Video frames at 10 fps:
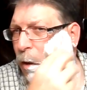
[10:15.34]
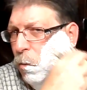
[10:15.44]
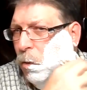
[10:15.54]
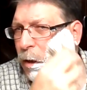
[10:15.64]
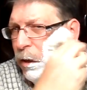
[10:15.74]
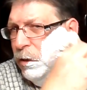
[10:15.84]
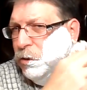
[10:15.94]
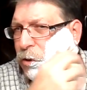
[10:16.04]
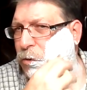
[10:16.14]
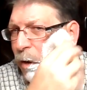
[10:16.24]
But I
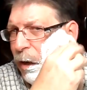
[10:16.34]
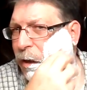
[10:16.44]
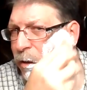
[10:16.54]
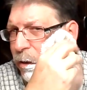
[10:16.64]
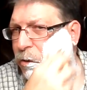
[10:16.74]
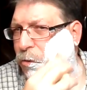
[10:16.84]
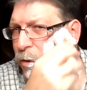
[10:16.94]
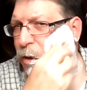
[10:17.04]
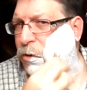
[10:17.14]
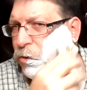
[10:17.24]
wanted to try the
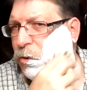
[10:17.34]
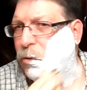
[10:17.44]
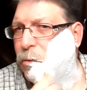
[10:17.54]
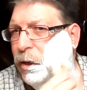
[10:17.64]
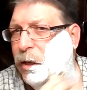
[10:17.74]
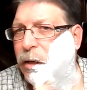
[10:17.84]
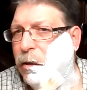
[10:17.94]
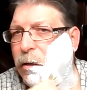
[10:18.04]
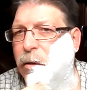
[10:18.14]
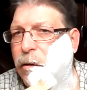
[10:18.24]
traditional
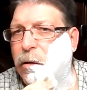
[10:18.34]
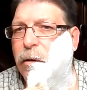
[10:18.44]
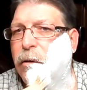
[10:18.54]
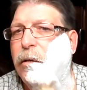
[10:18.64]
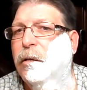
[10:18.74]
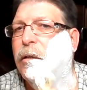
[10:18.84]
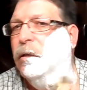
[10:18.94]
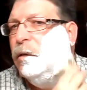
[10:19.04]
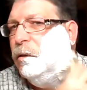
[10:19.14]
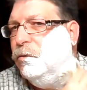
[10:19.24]
way
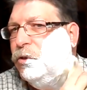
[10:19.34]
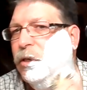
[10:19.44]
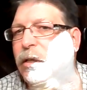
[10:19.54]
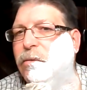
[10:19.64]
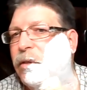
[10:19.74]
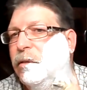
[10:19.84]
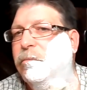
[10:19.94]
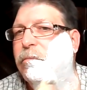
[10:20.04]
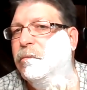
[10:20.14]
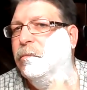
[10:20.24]
of
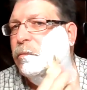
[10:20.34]
shaving.